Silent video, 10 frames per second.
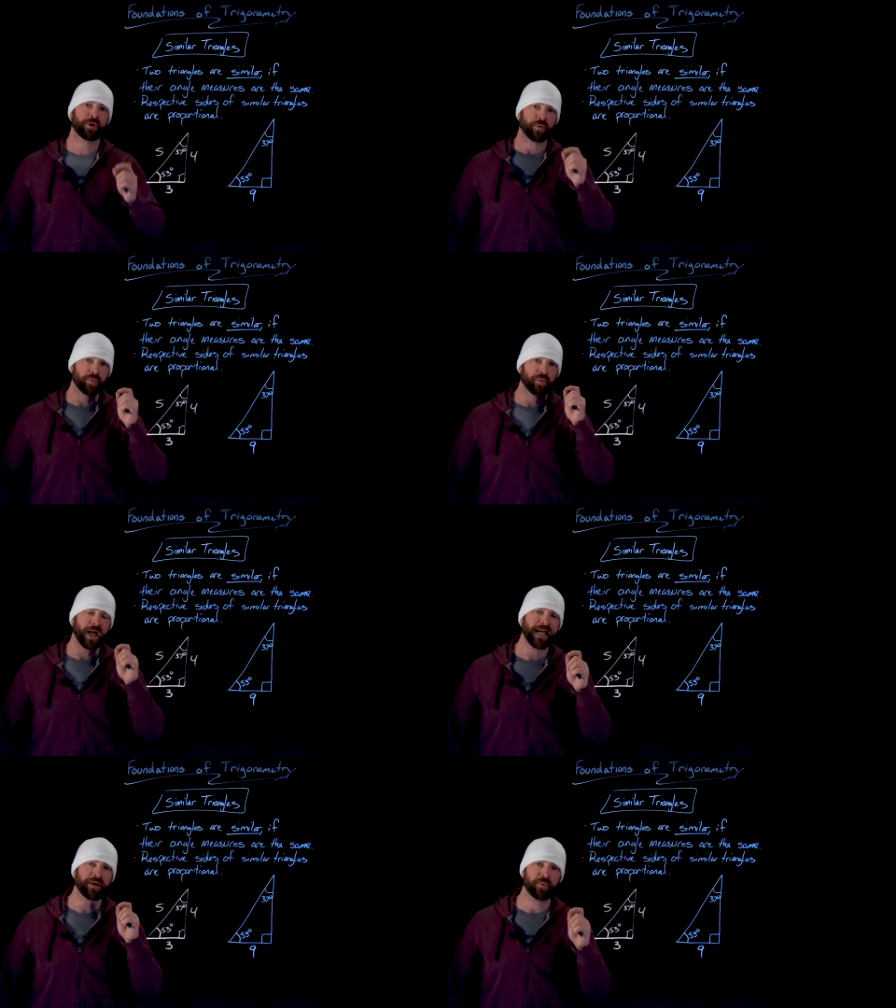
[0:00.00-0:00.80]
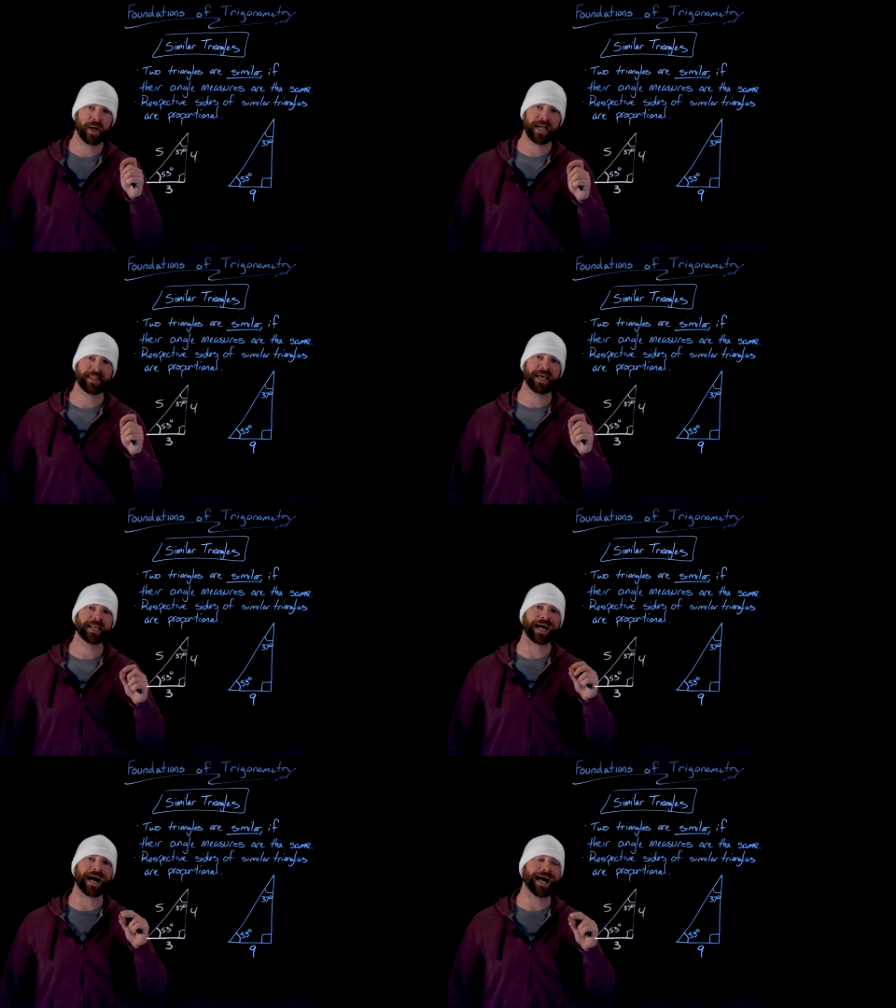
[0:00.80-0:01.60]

Right away then,